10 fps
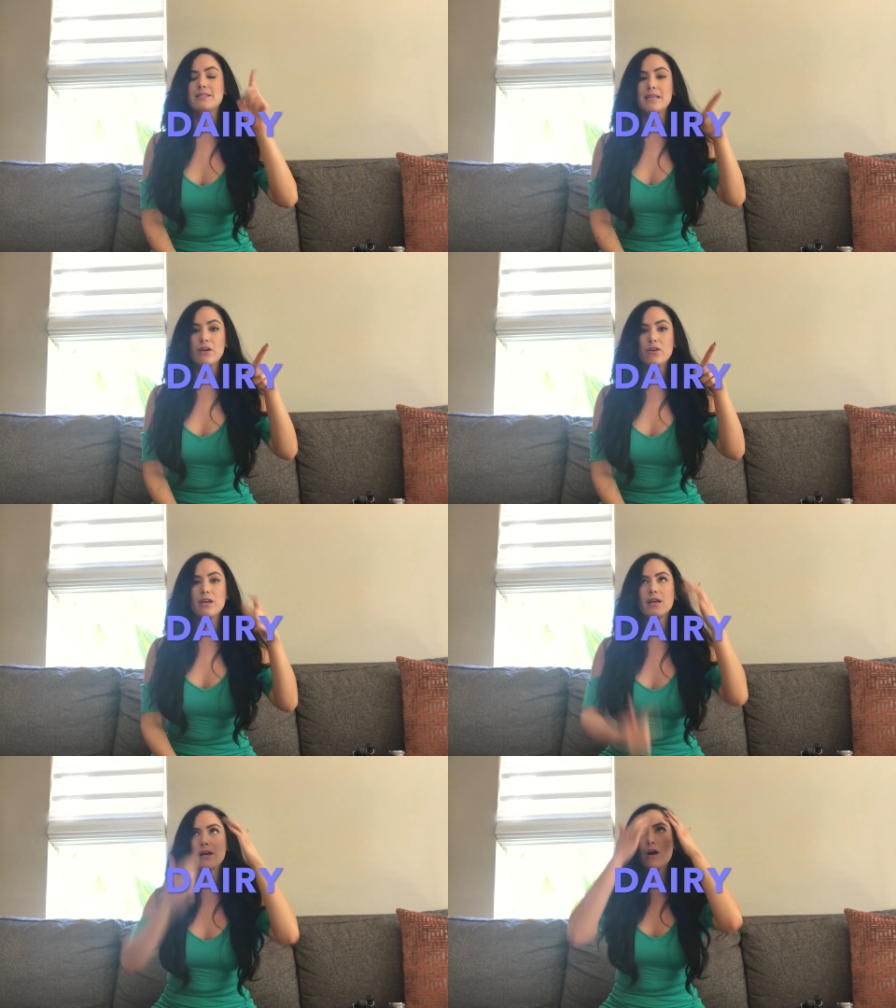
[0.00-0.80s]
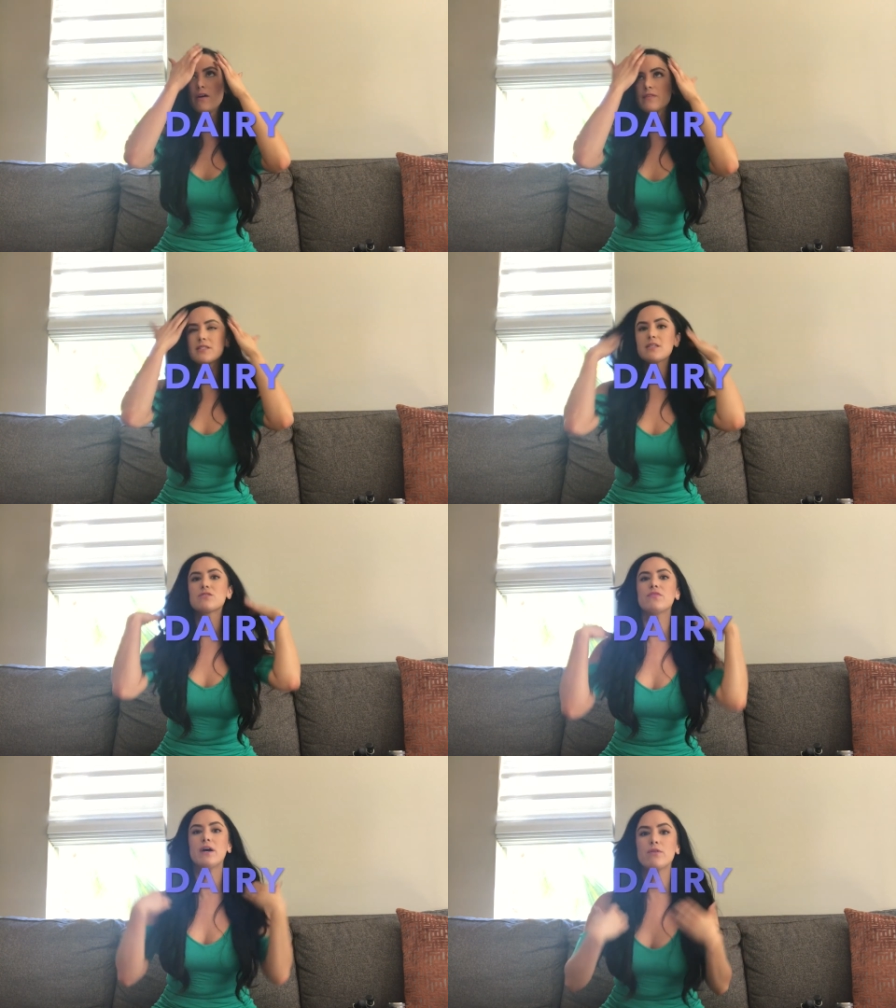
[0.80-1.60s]
Dairy obviously
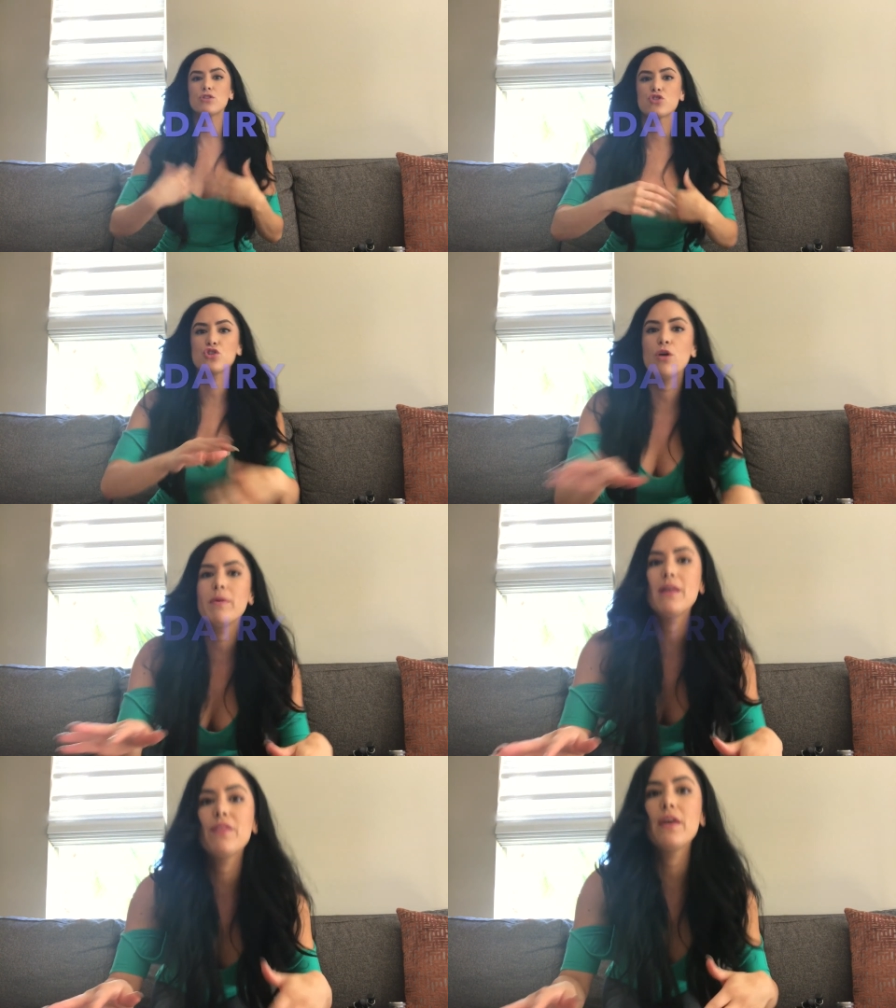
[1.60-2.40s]
is found in so many